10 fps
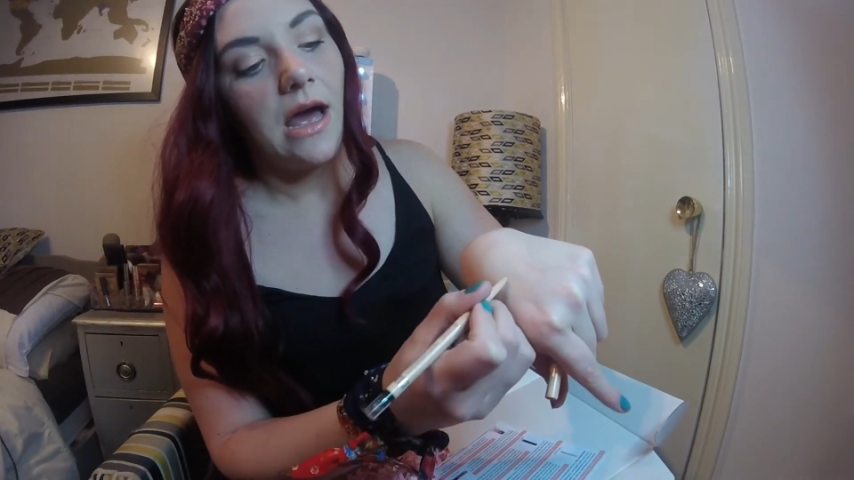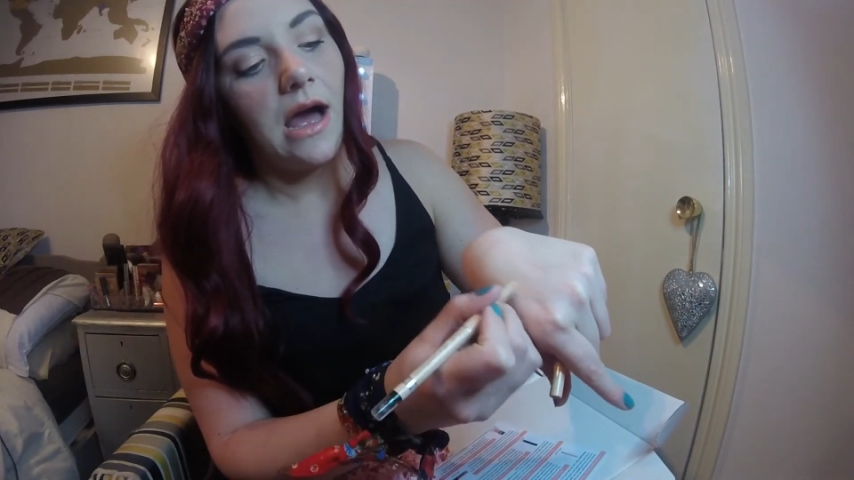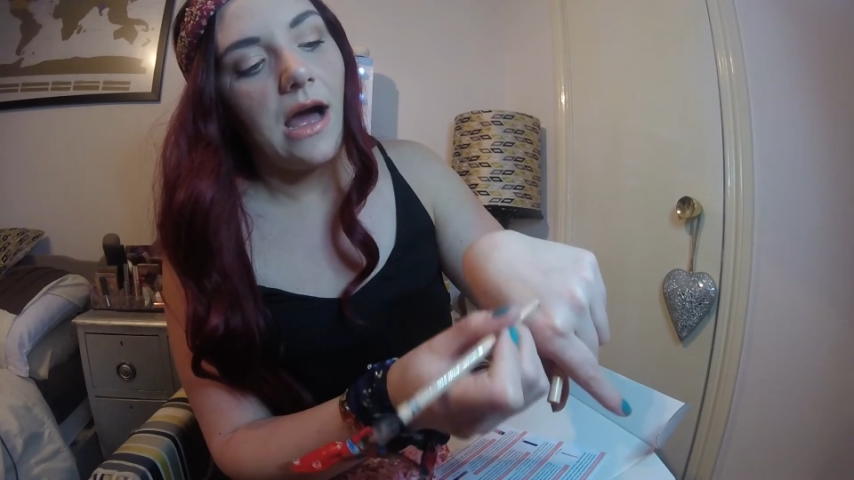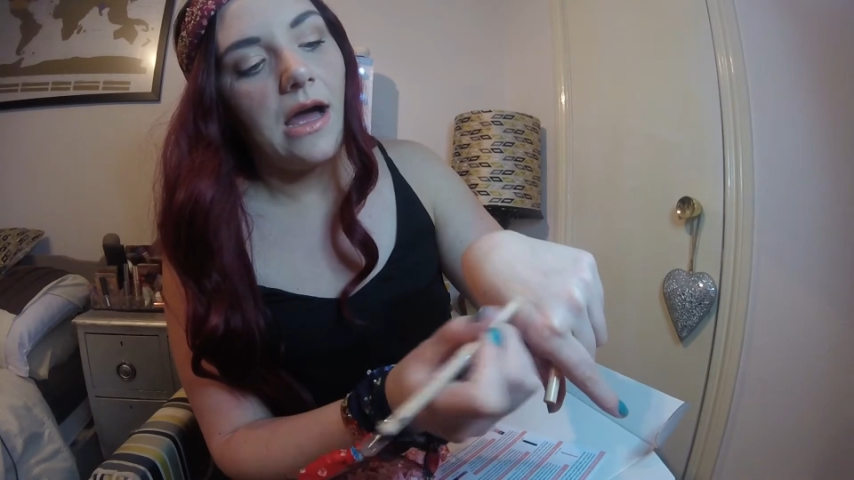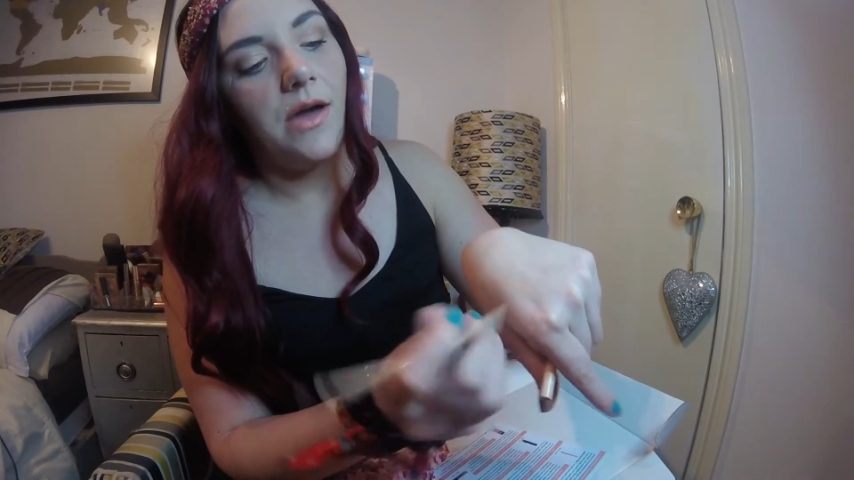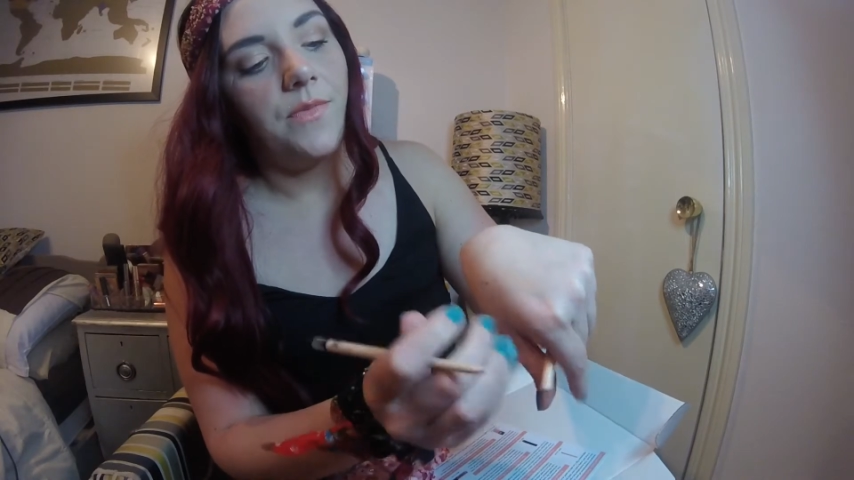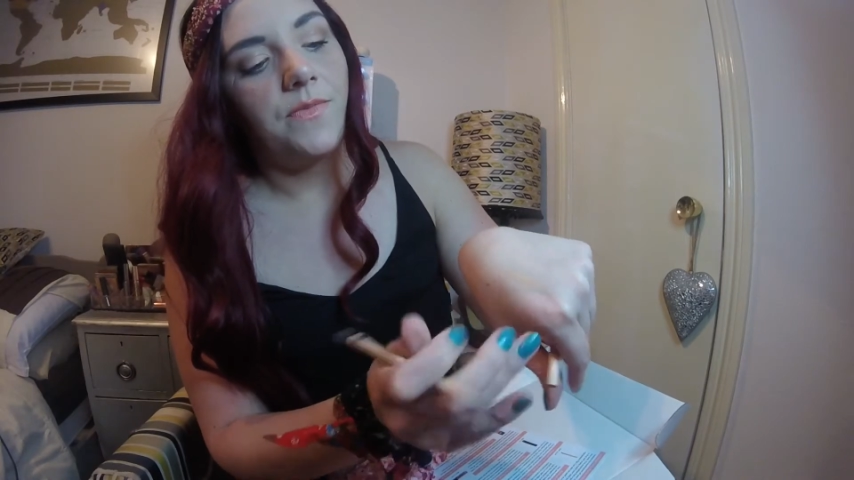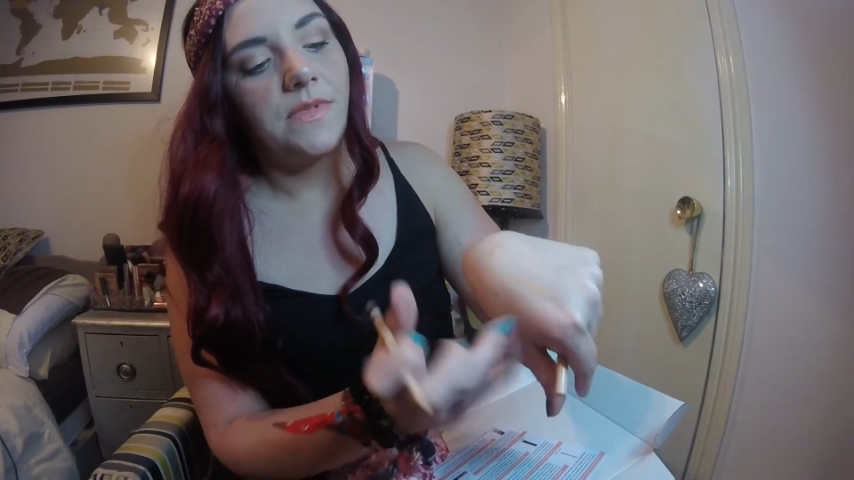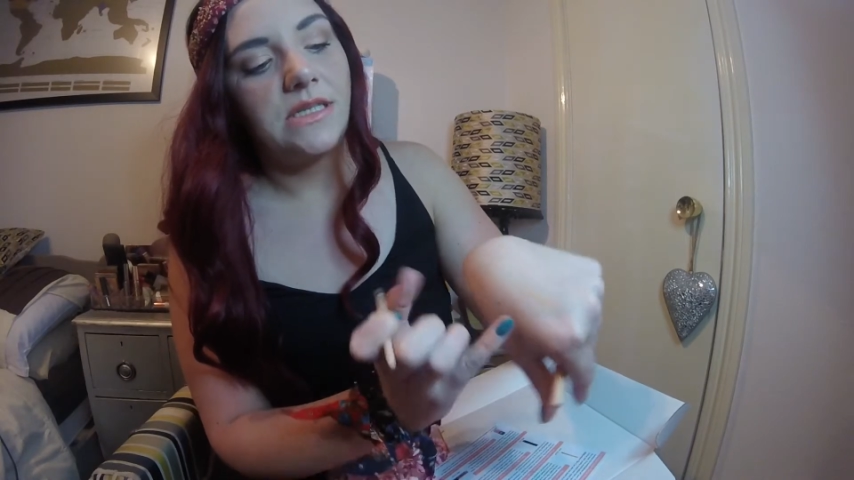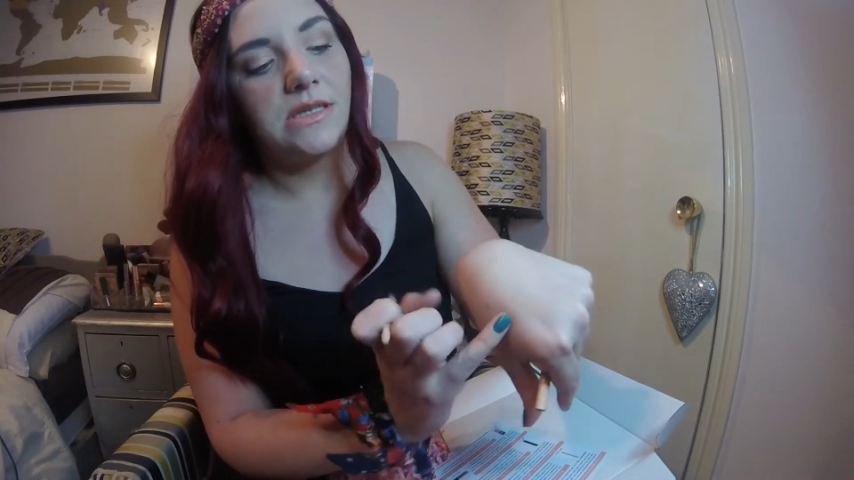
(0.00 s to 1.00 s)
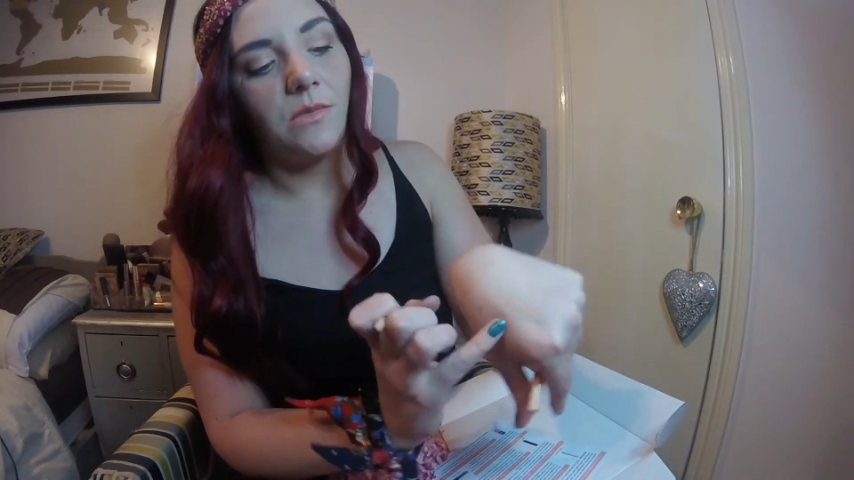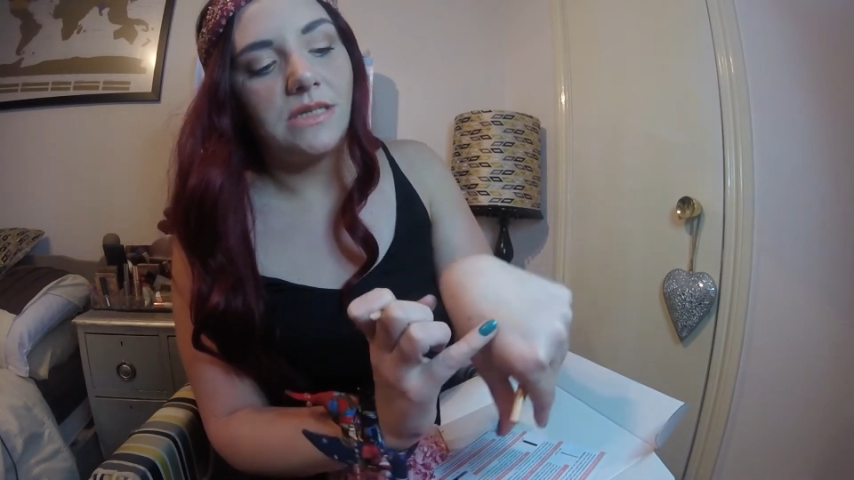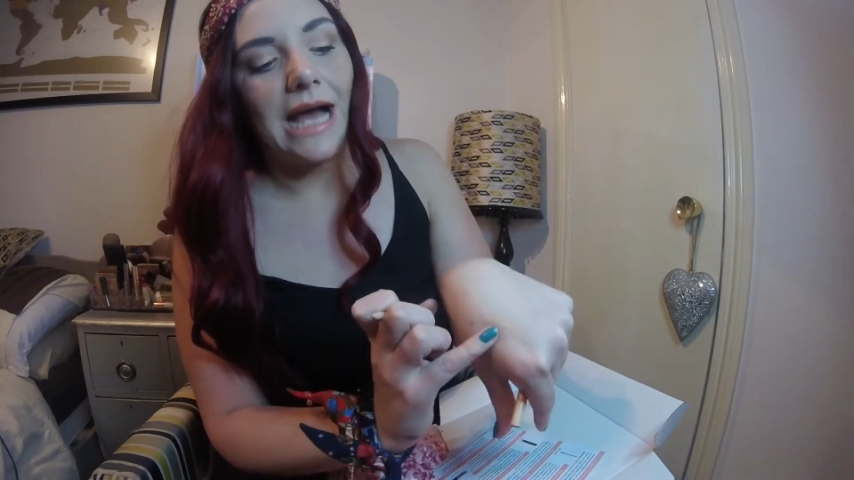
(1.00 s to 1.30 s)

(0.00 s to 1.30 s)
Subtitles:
Something to